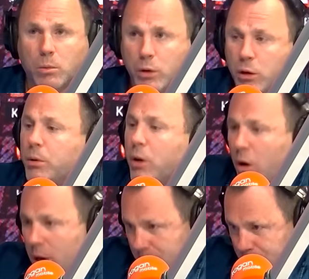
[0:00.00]
Well, you and
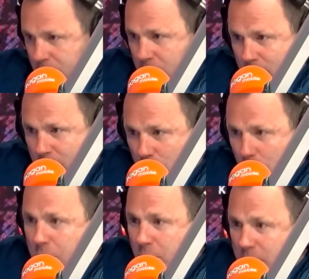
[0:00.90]
I are
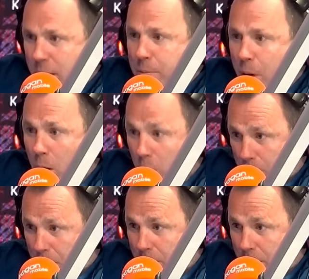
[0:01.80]
North and South Pole on